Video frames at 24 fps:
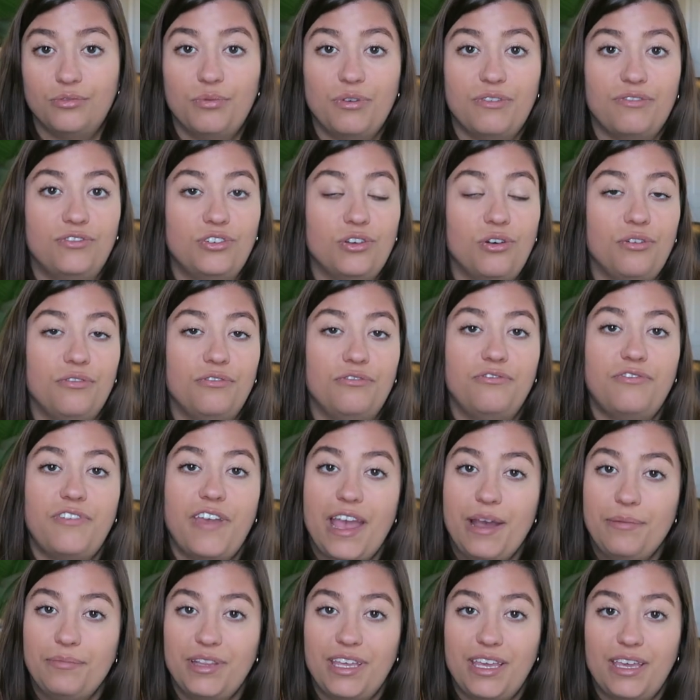We've told
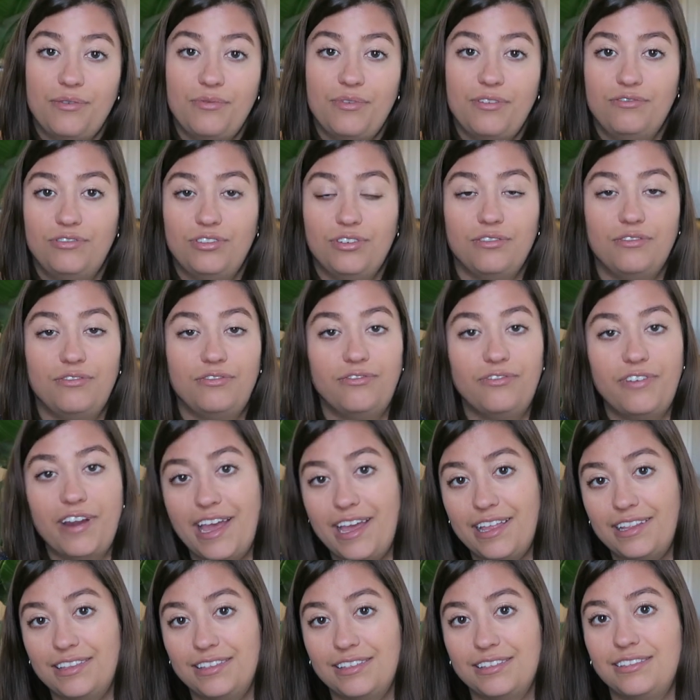family, we've told
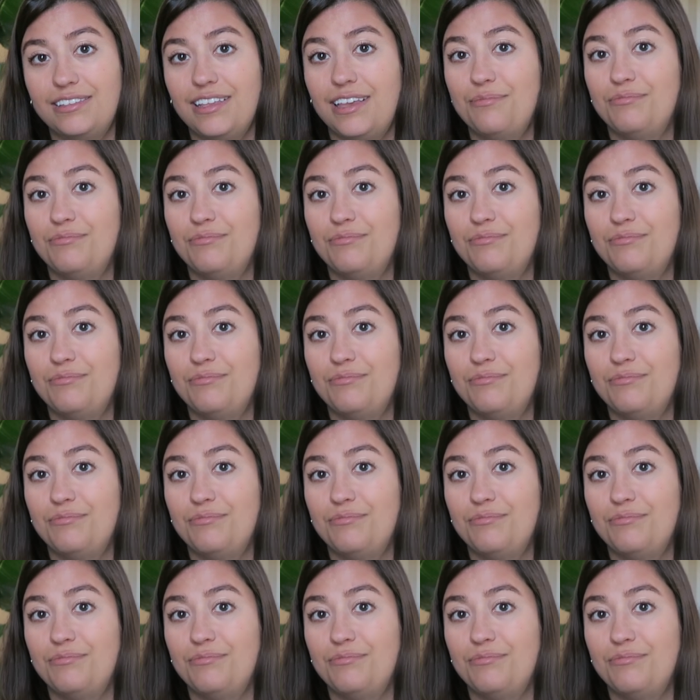friends.